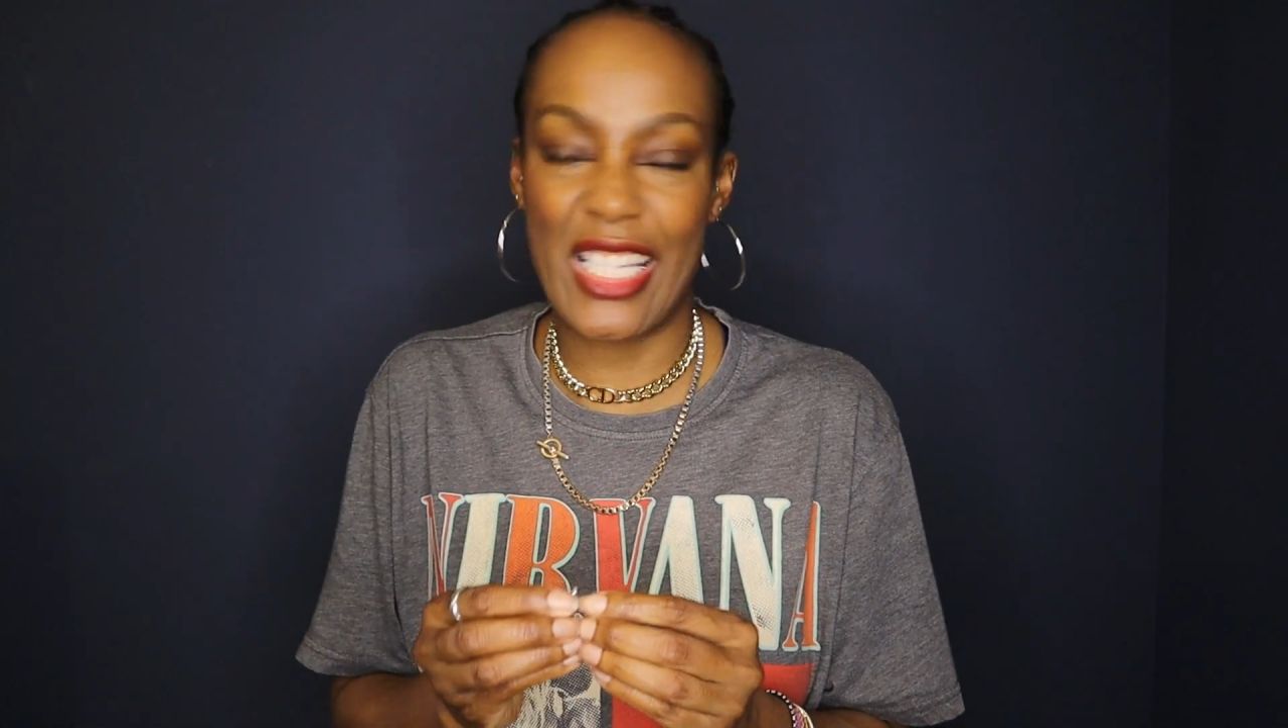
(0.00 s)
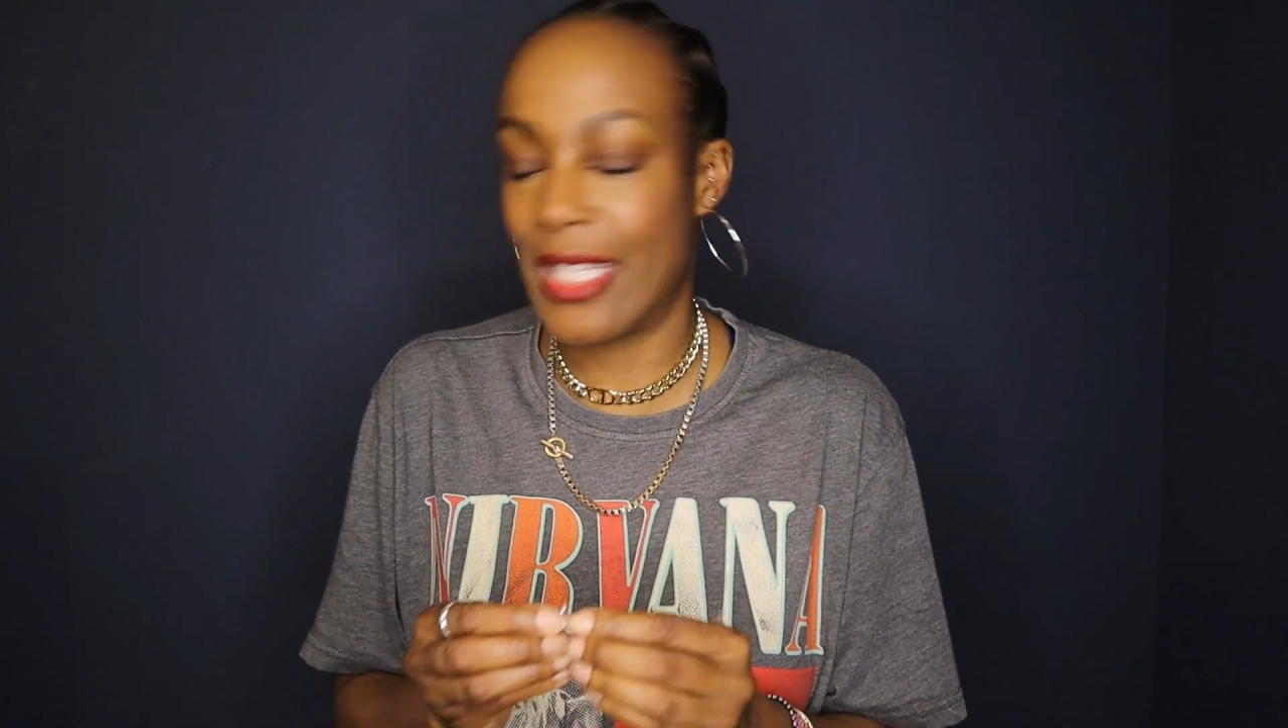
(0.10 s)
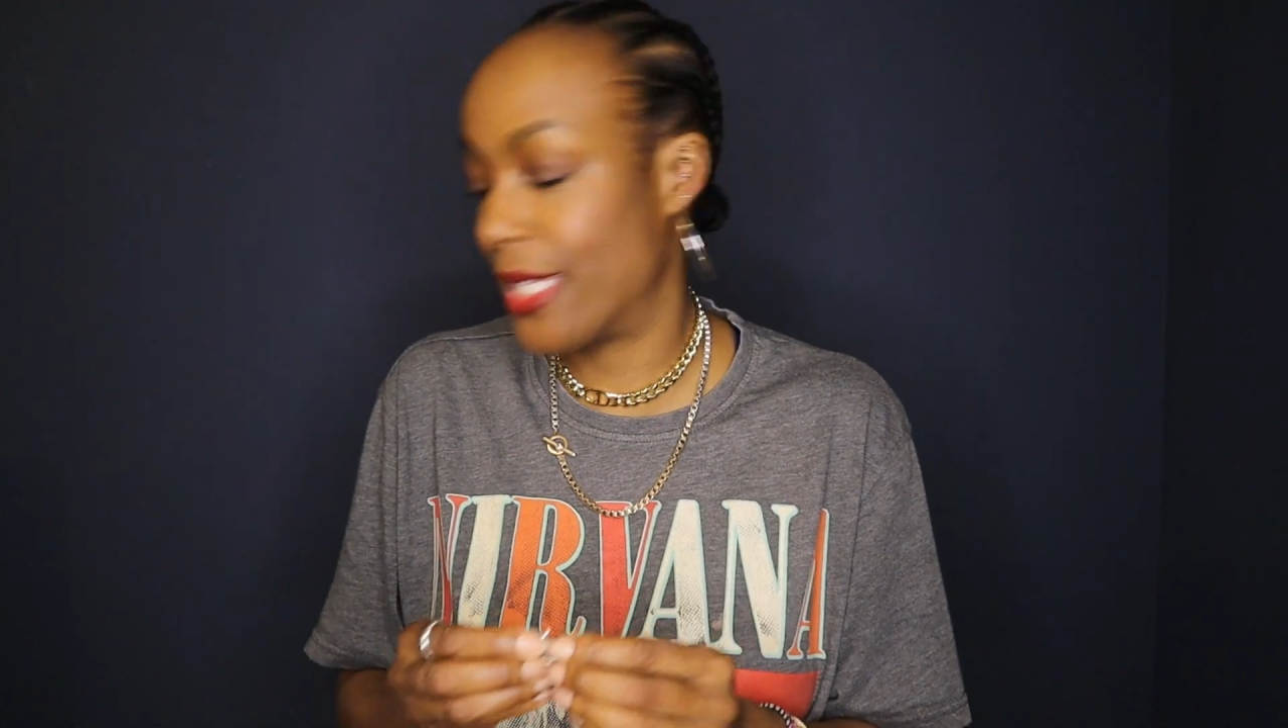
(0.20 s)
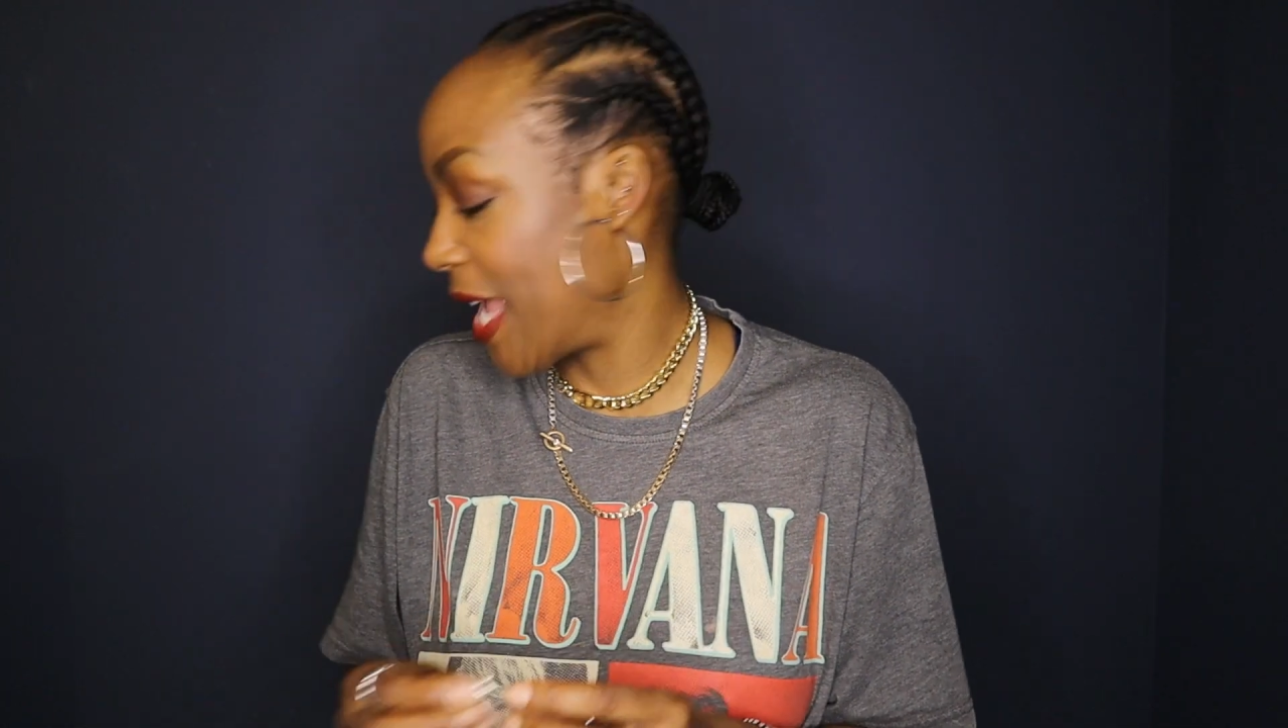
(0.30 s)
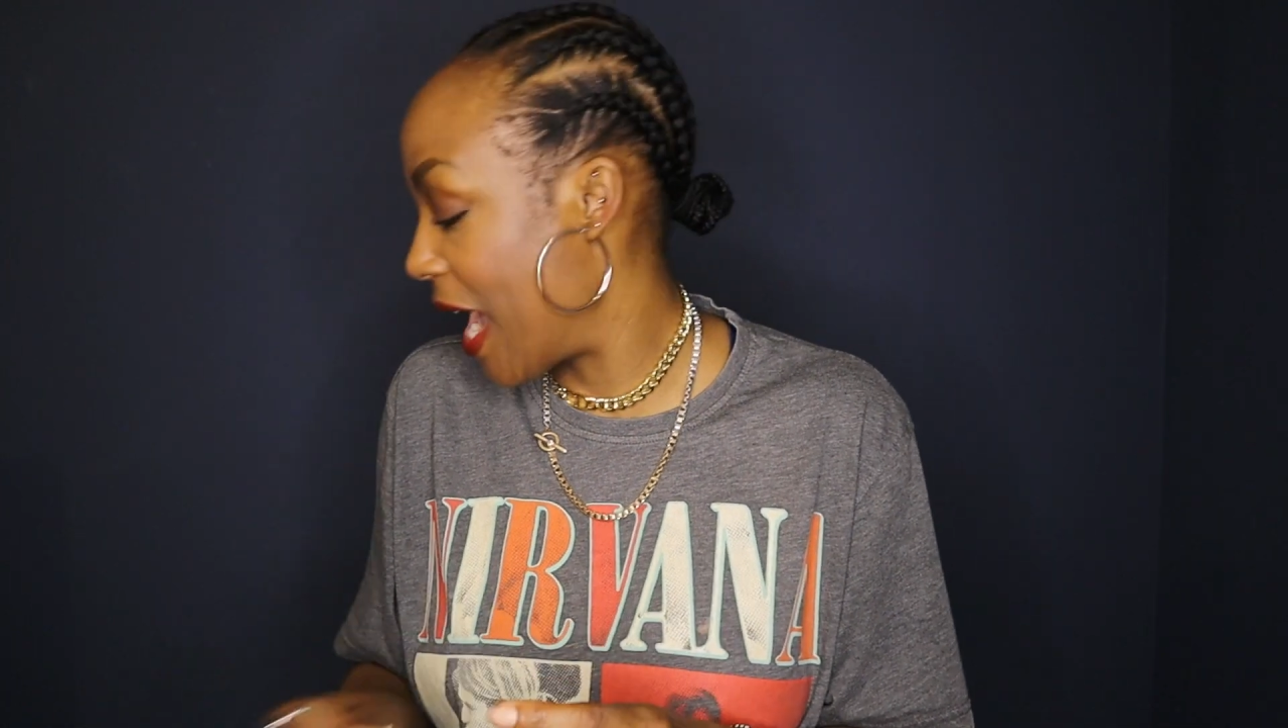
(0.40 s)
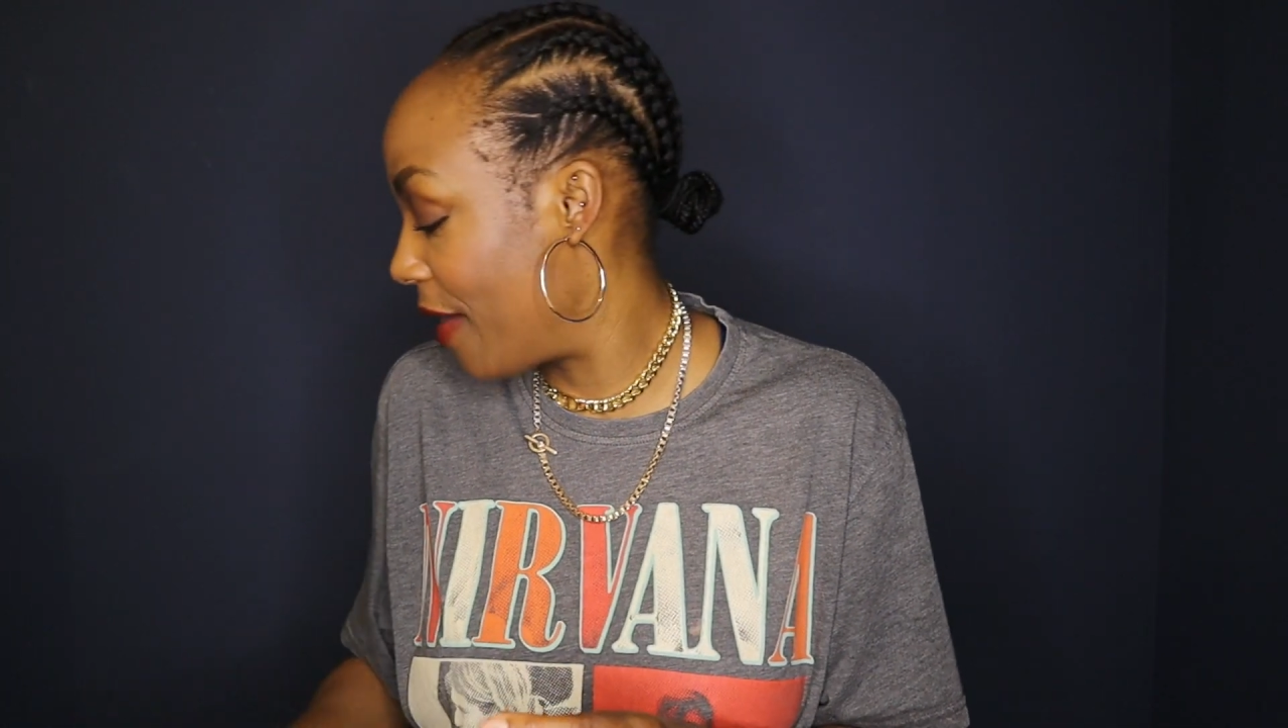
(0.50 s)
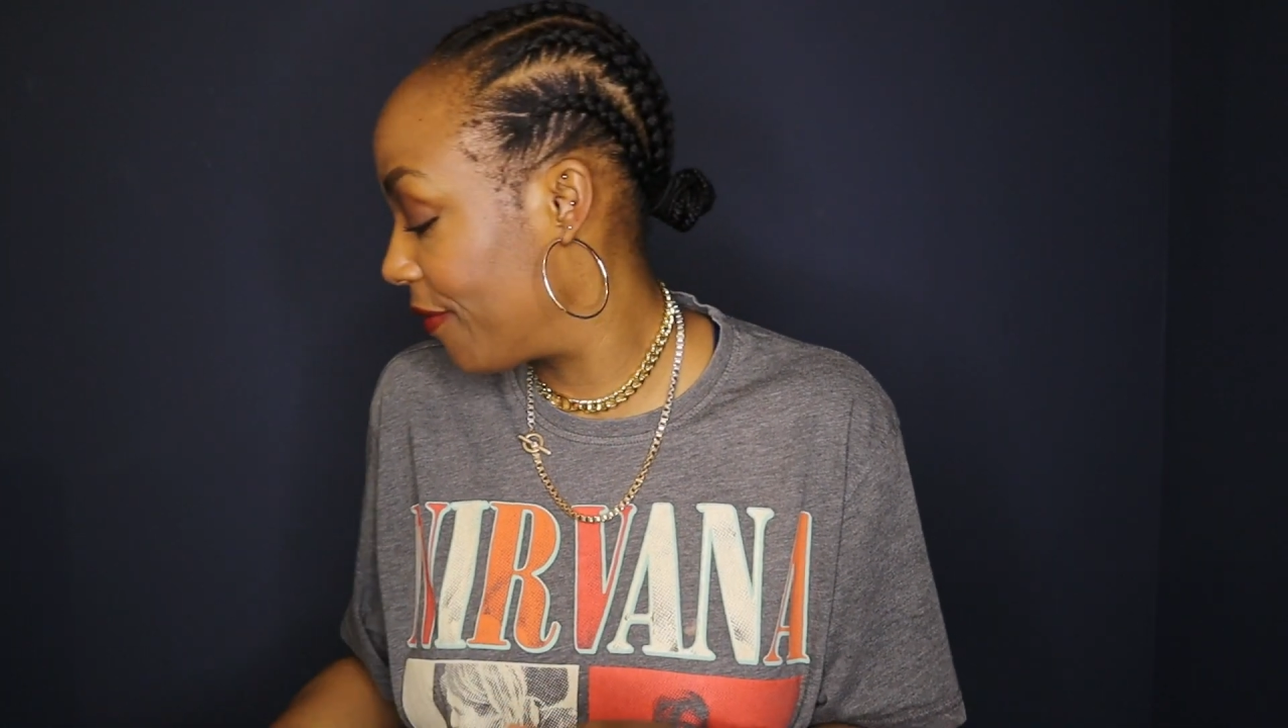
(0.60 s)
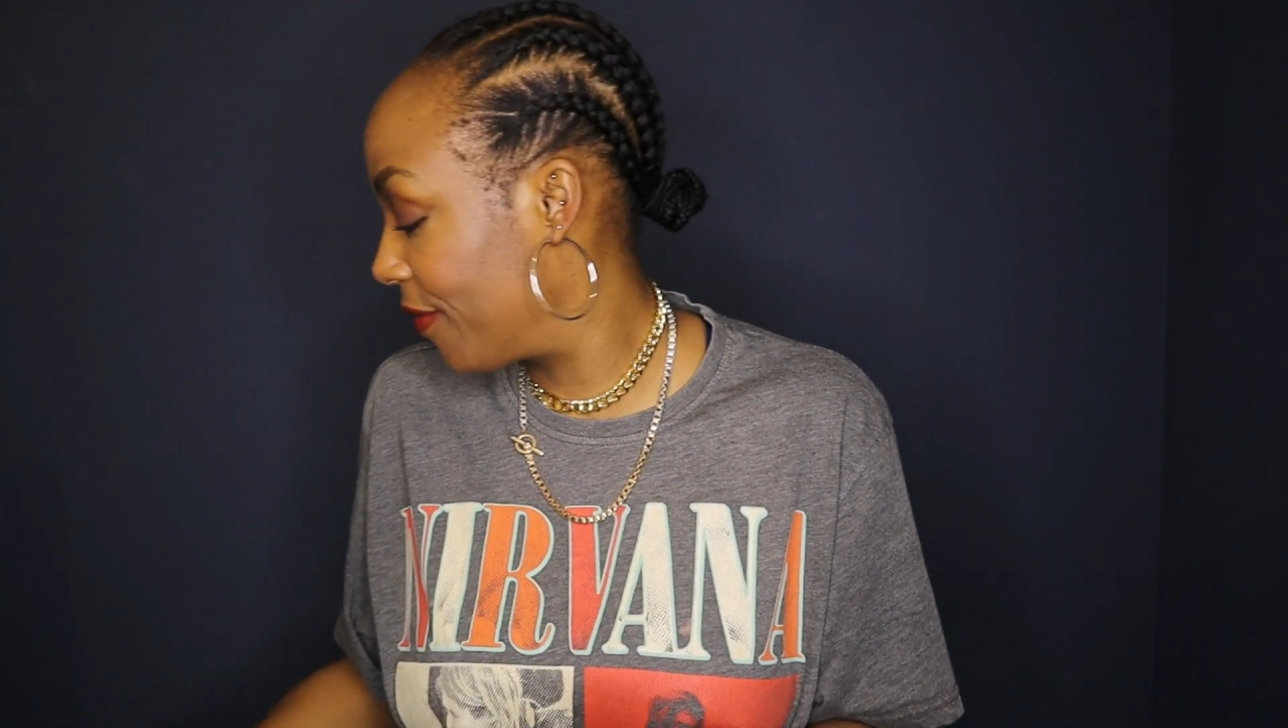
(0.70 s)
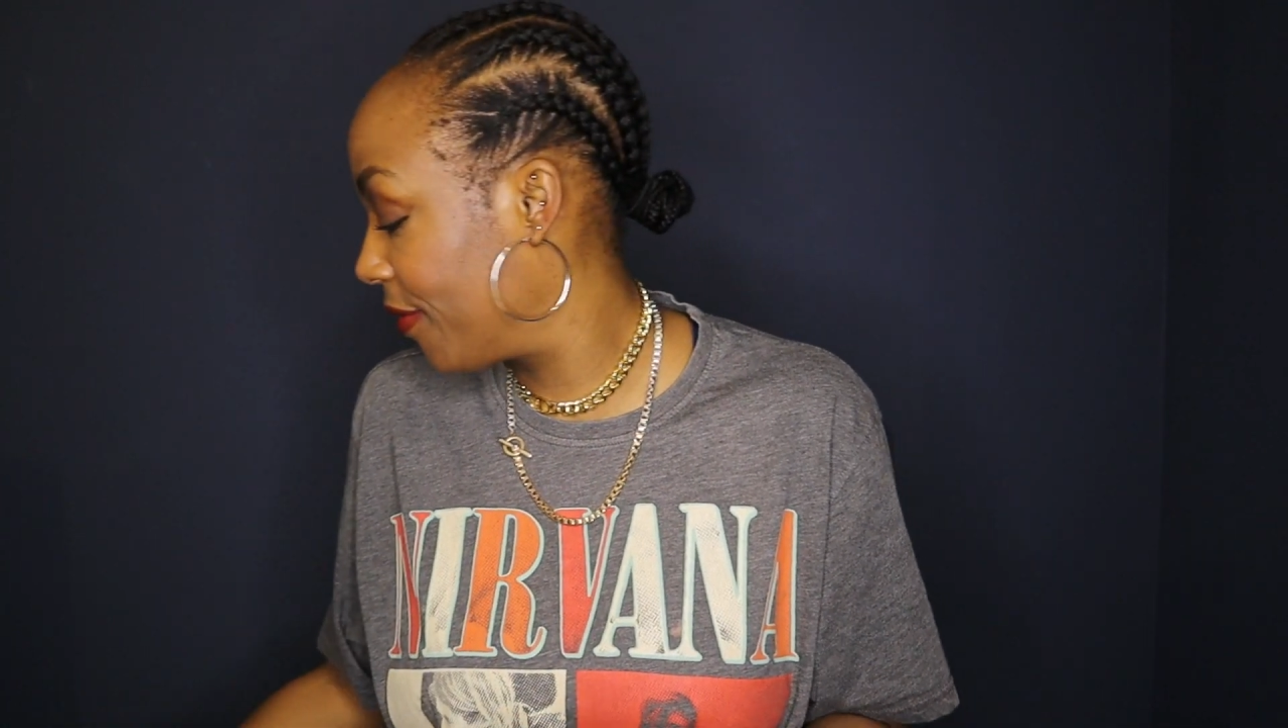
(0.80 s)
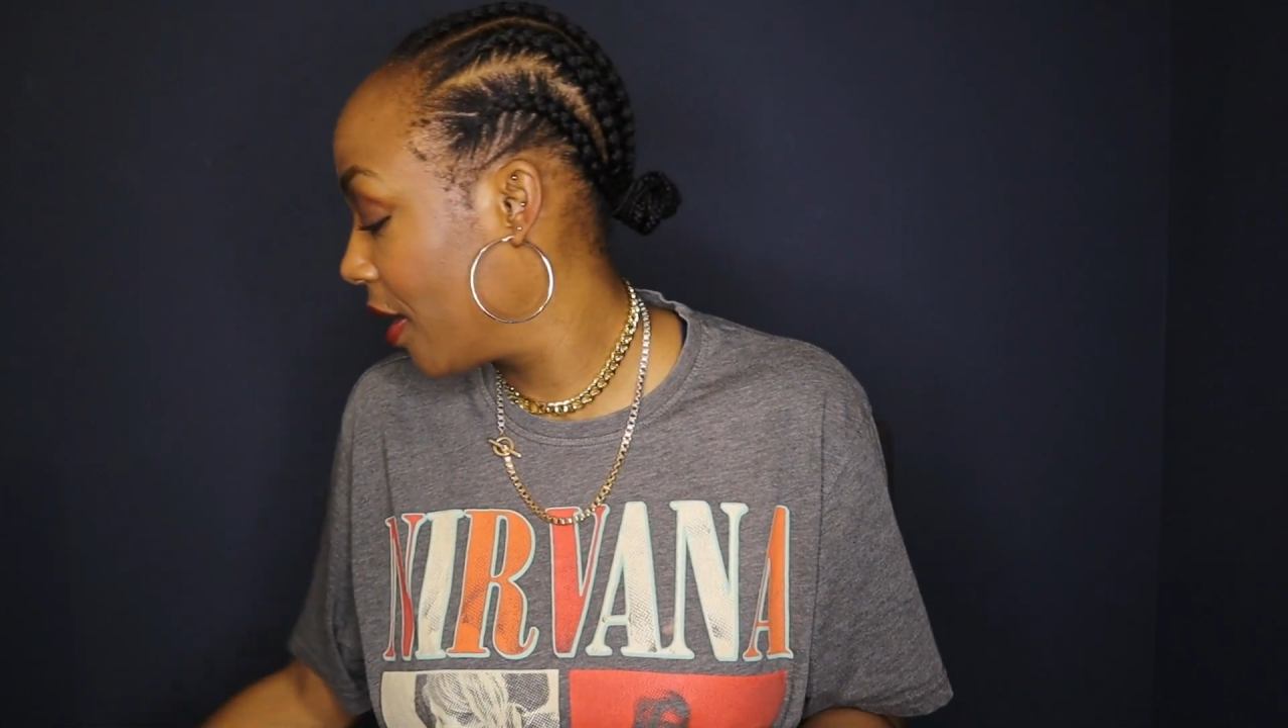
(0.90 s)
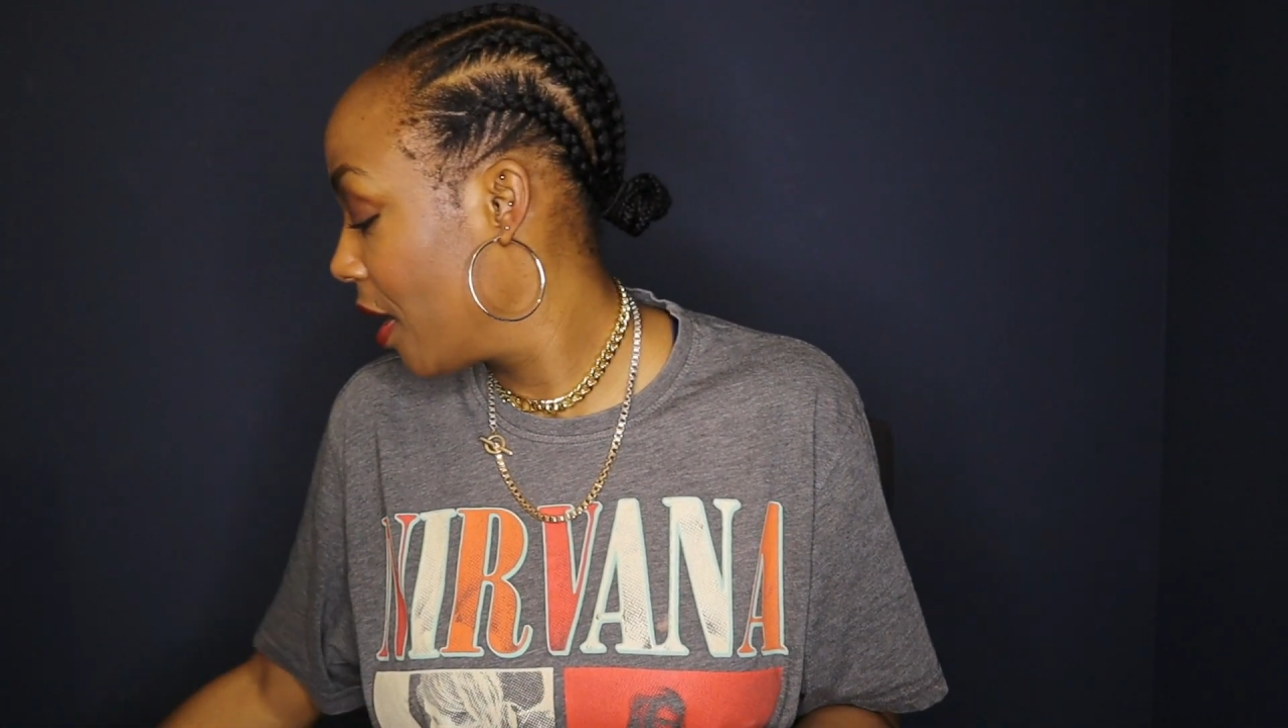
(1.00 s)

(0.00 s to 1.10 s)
stuff.